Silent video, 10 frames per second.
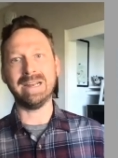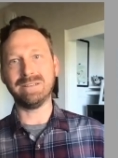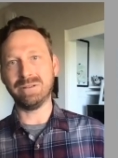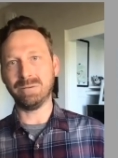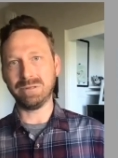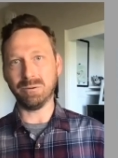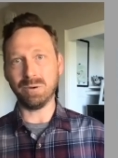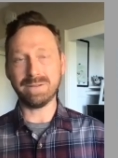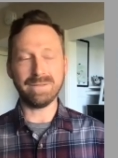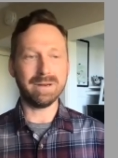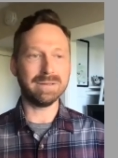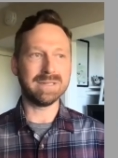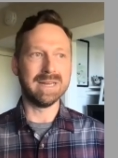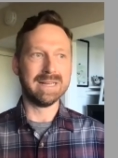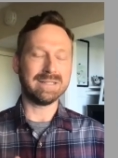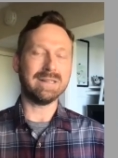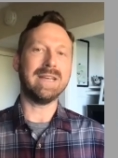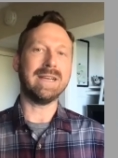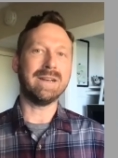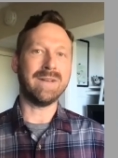it to your workflows, start
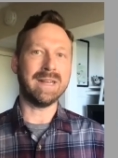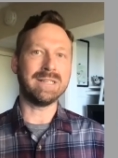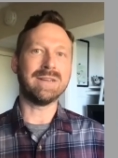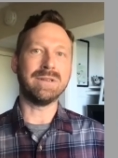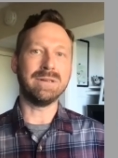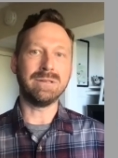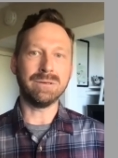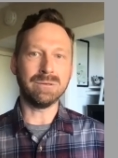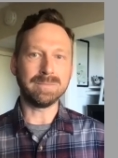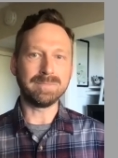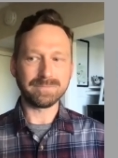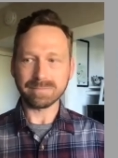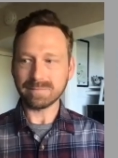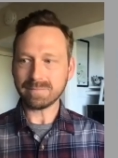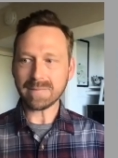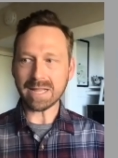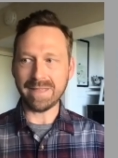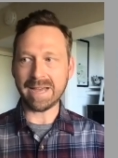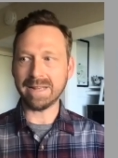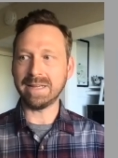taking advantage of a new tool
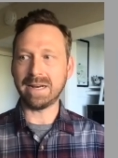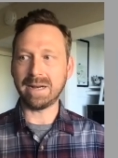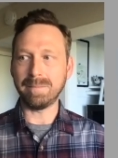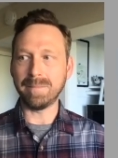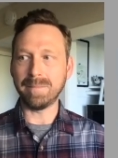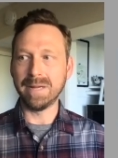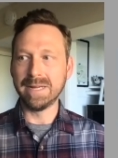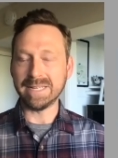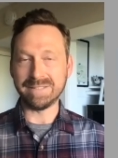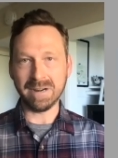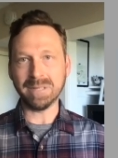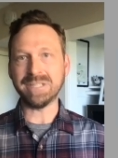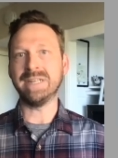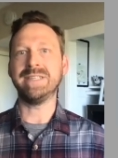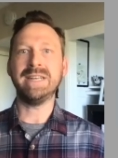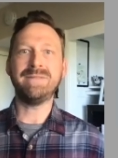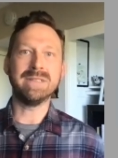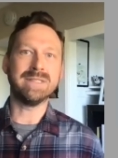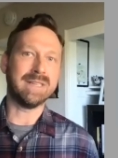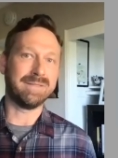that is very much in its
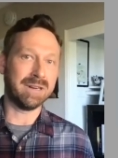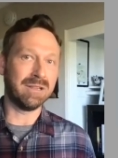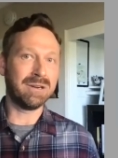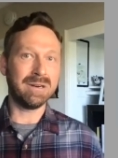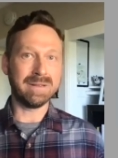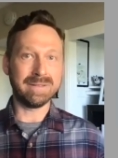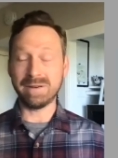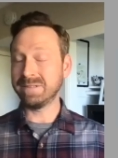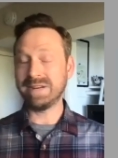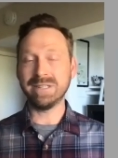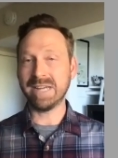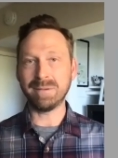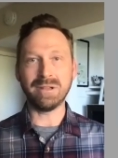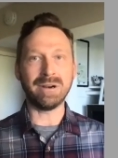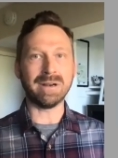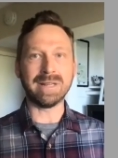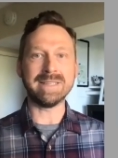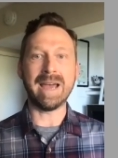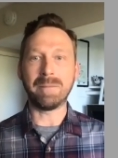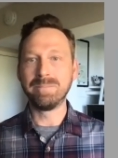infancy. If you're going to learn, if there was ever a time to learn, it's
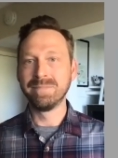now.